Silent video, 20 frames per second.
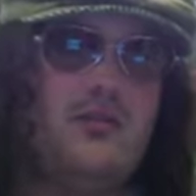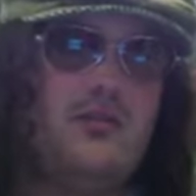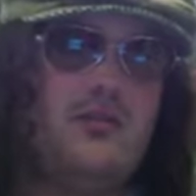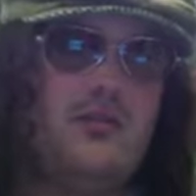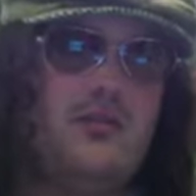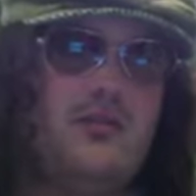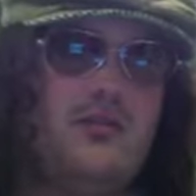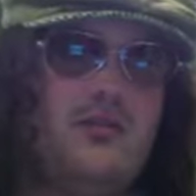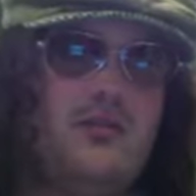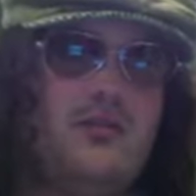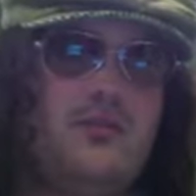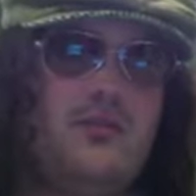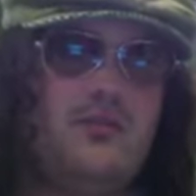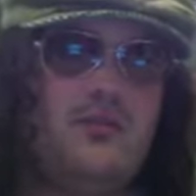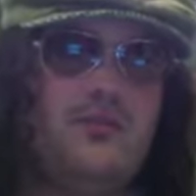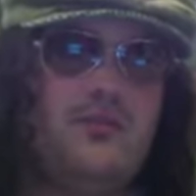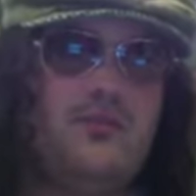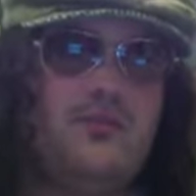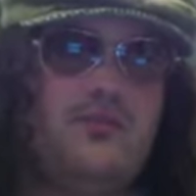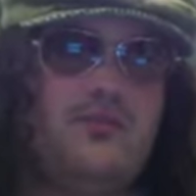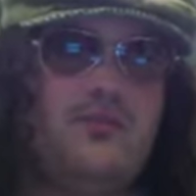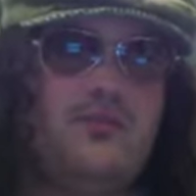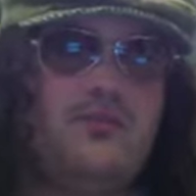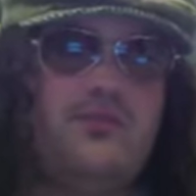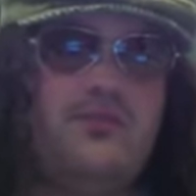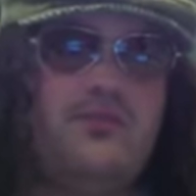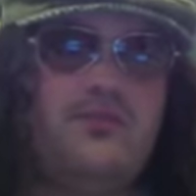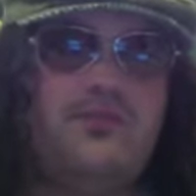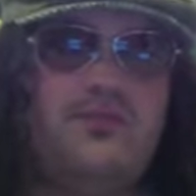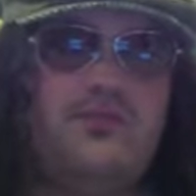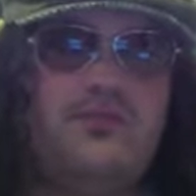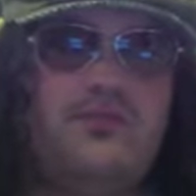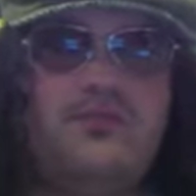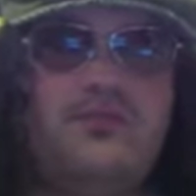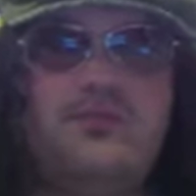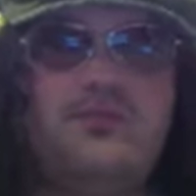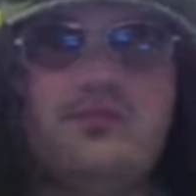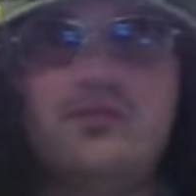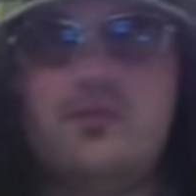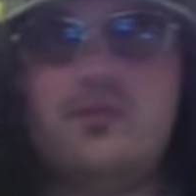
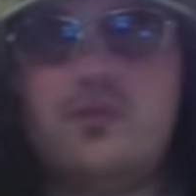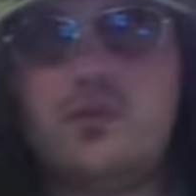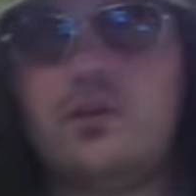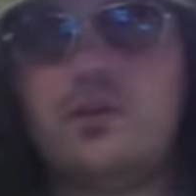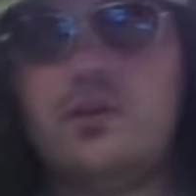No one is speaking in this clip.